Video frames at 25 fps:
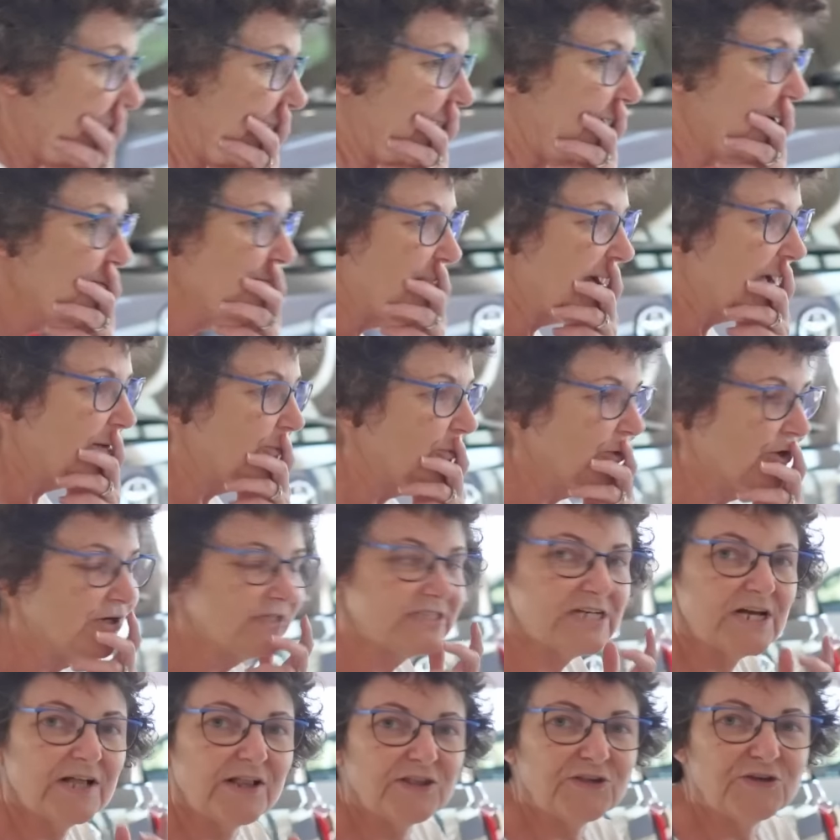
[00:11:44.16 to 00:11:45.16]
Oh my word,
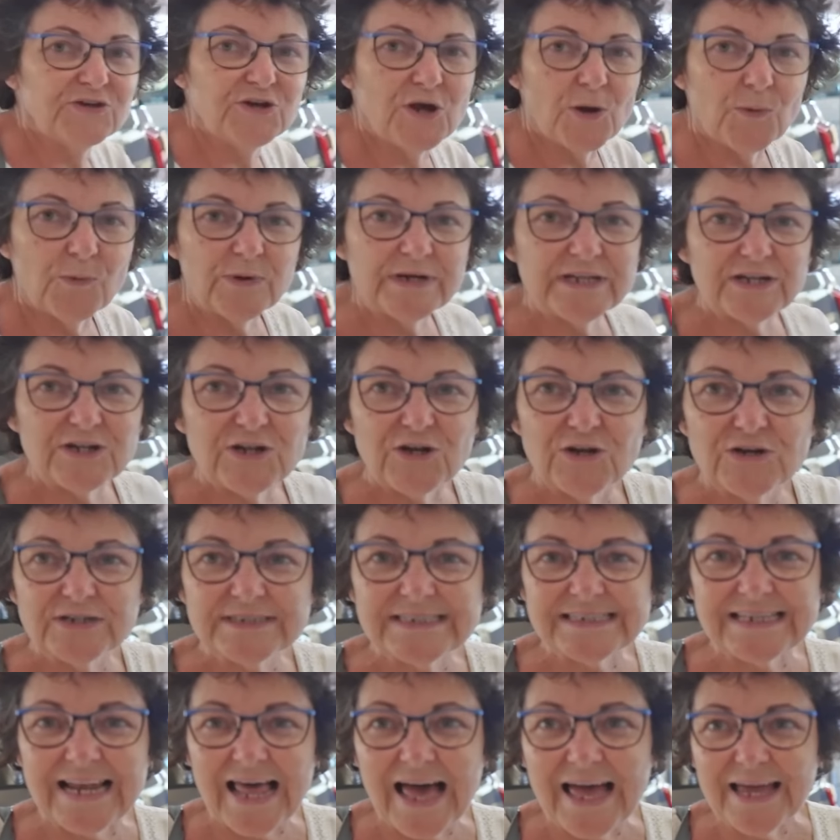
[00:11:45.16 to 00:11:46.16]
you know what it
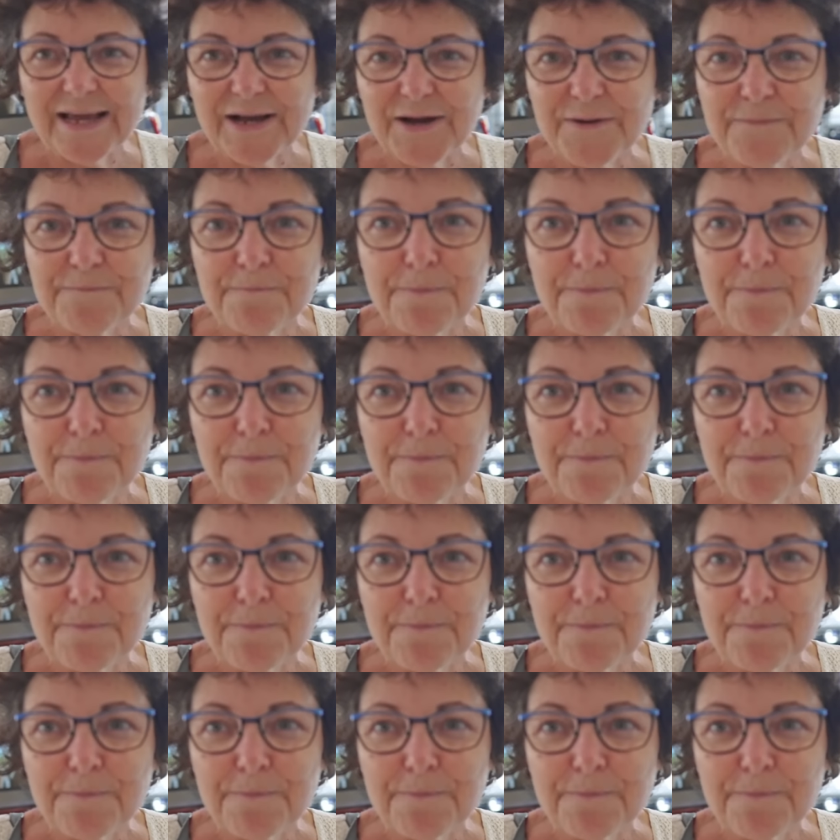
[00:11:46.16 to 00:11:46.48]
looks like?